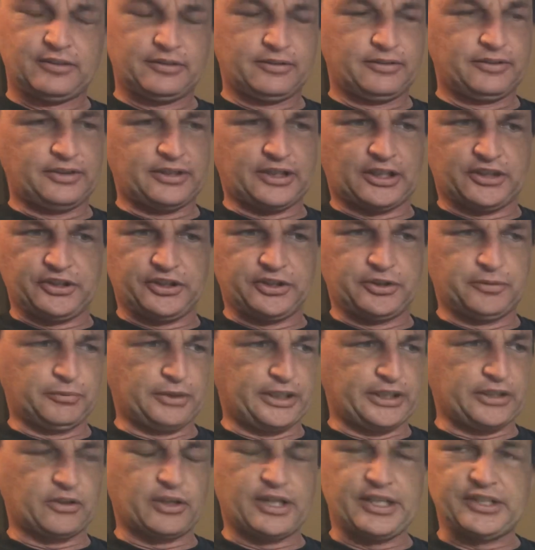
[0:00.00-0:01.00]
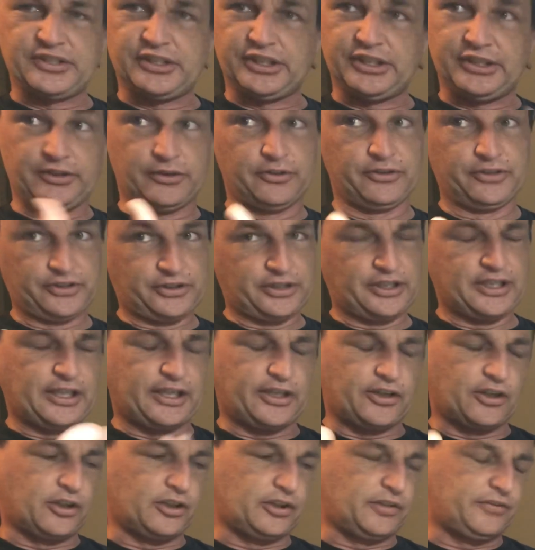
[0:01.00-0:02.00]
touching them like crazy, you're just gonna
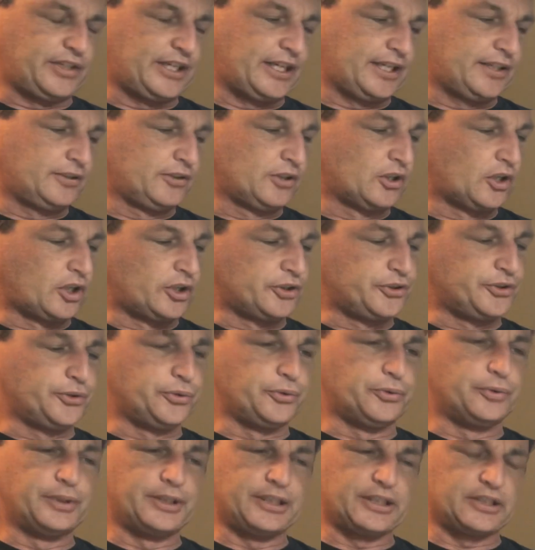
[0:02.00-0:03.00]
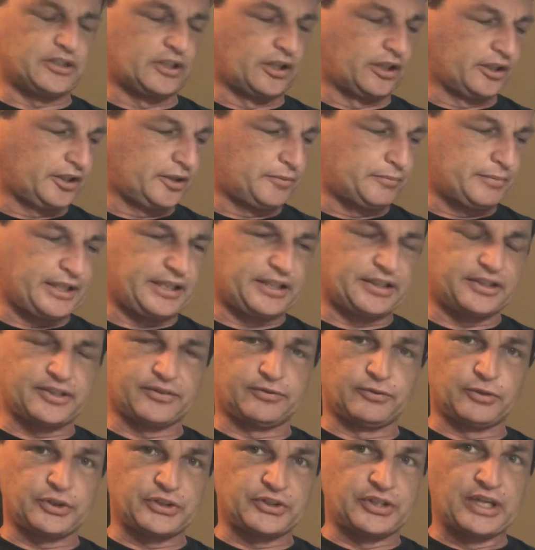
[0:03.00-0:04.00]
get all of that on you and it's not gonna make a
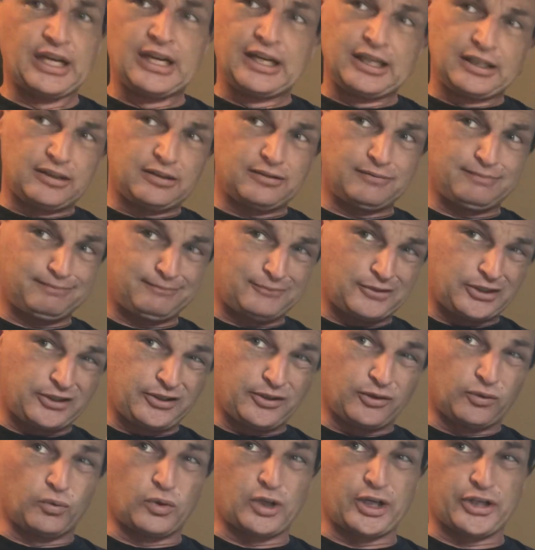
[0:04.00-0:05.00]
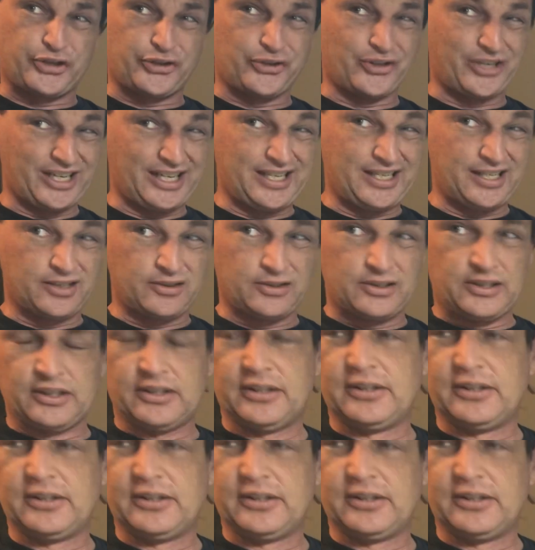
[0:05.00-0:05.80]
difference. Still wash your hands.